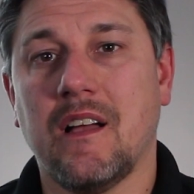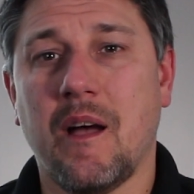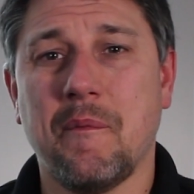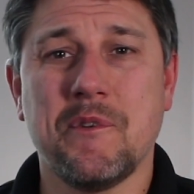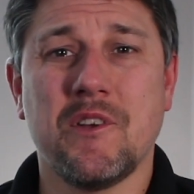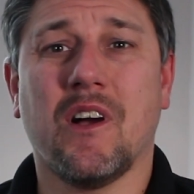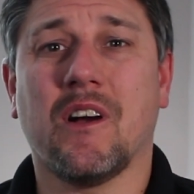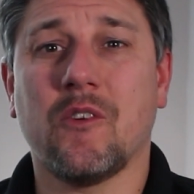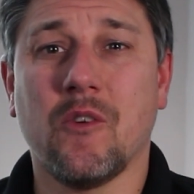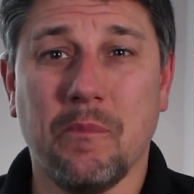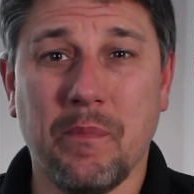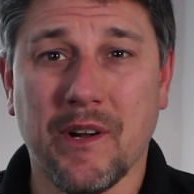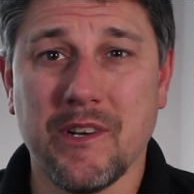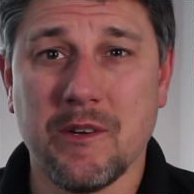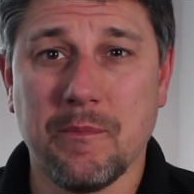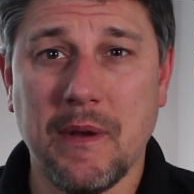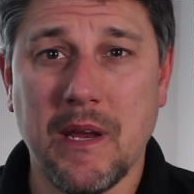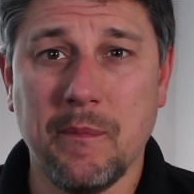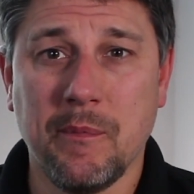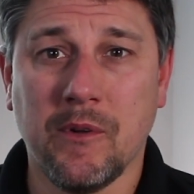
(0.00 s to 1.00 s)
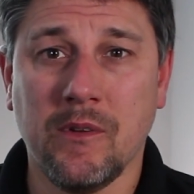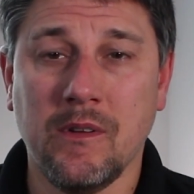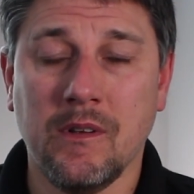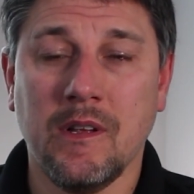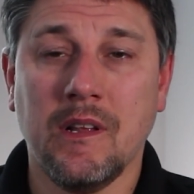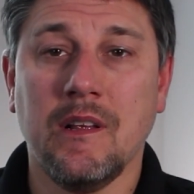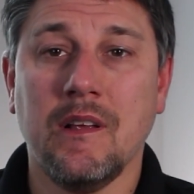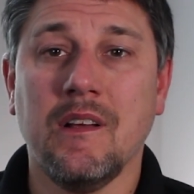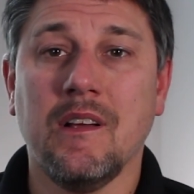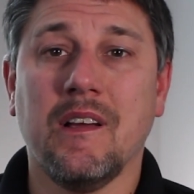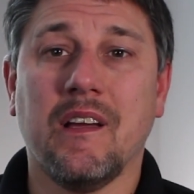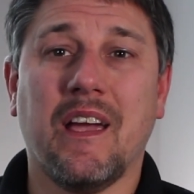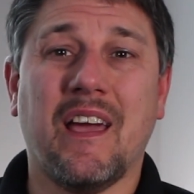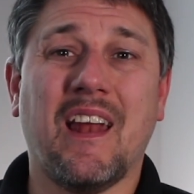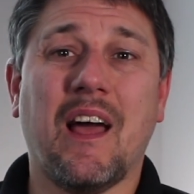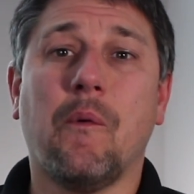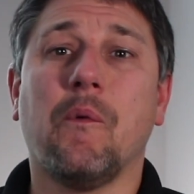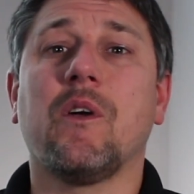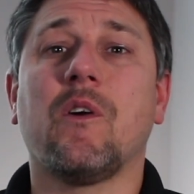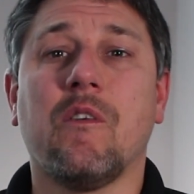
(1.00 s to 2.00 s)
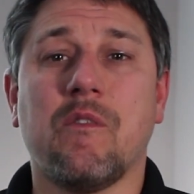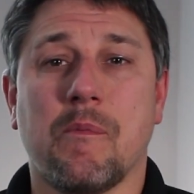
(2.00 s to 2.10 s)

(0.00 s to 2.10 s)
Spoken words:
been talking to a bunch of people, and I want to go